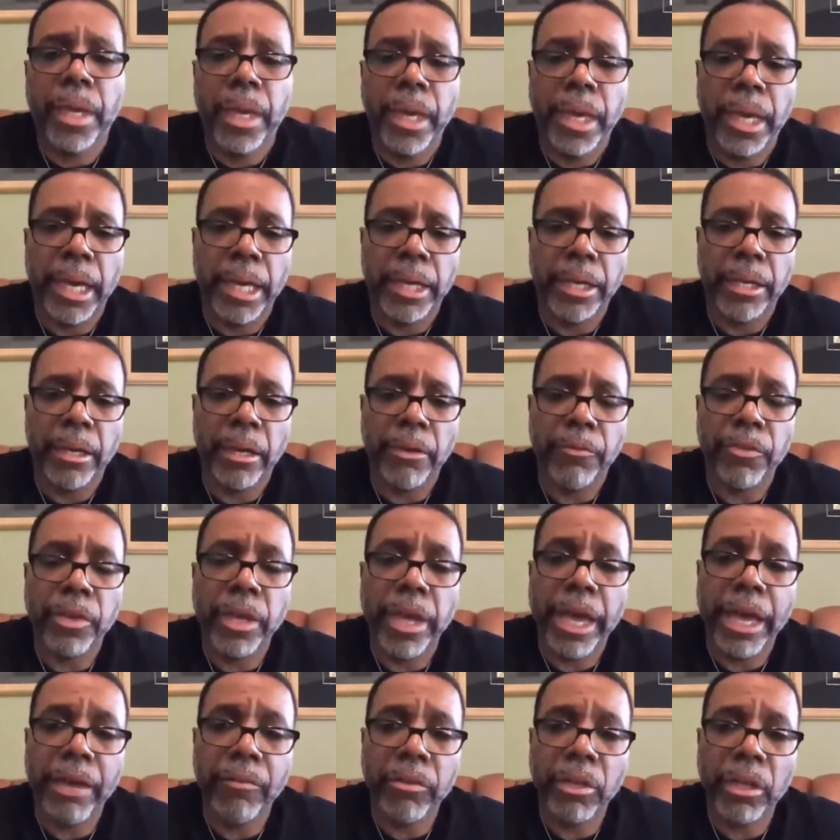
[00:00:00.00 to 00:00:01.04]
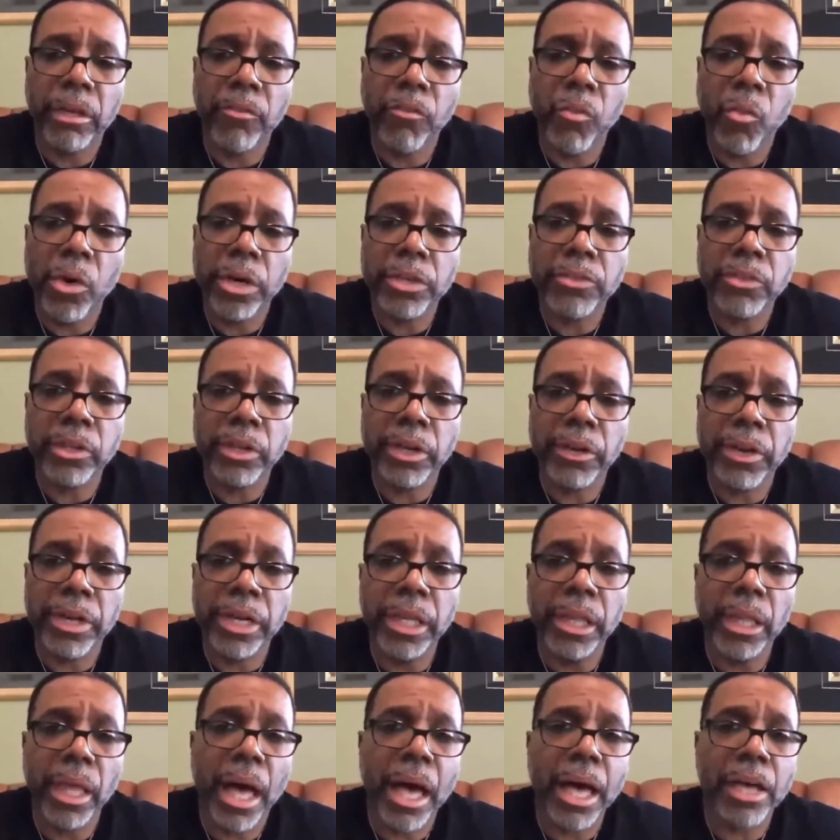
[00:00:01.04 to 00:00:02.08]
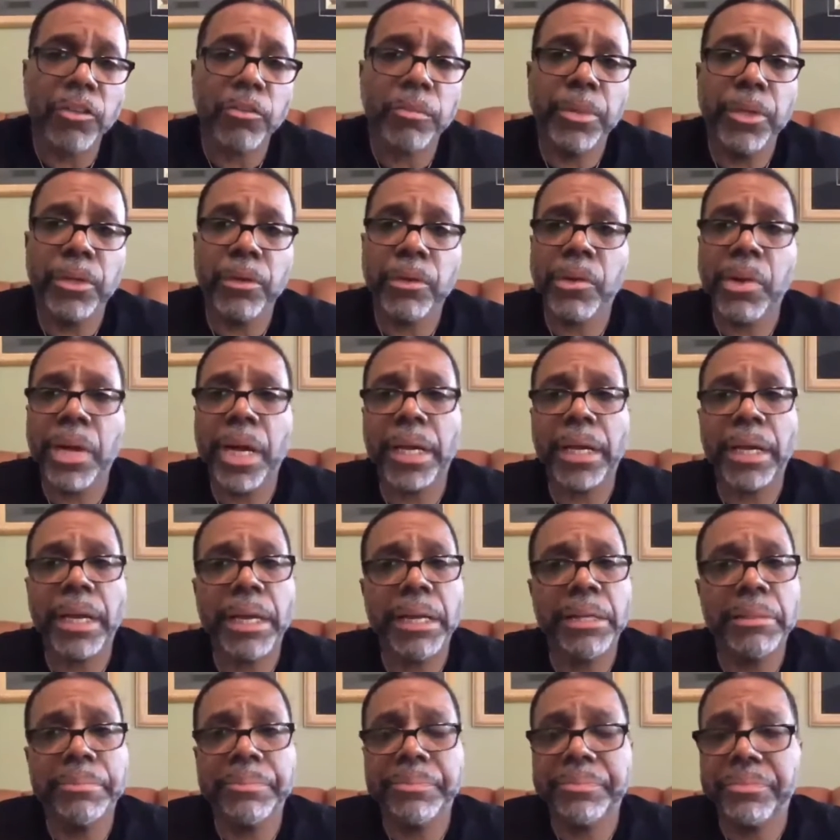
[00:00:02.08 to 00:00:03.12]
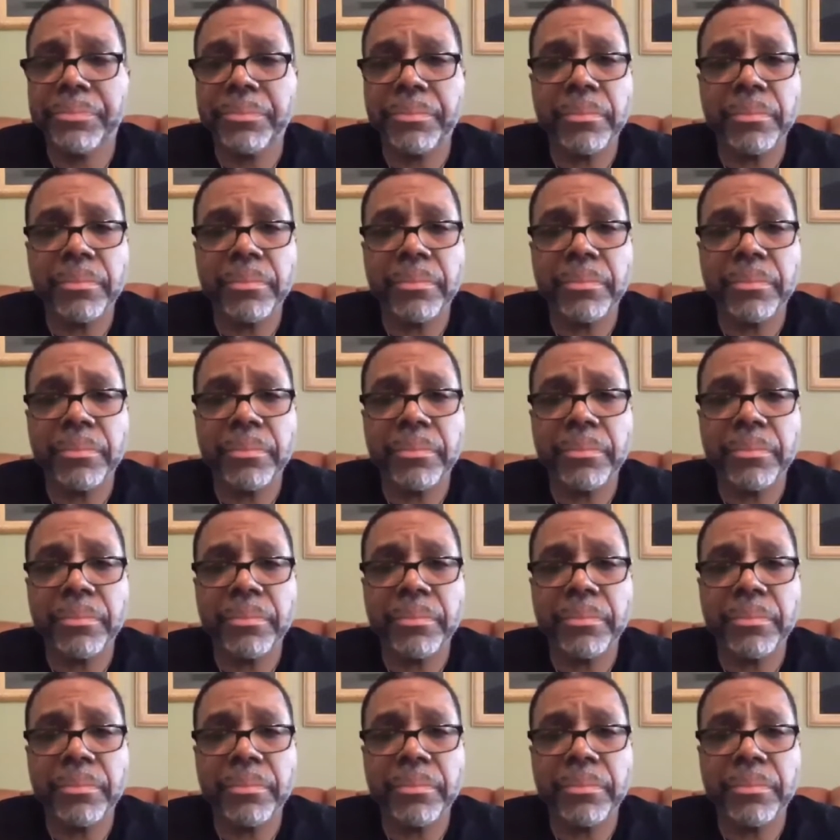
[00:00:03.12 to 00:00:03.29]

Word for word: and uh, if you have loved ones that are in the hospital right now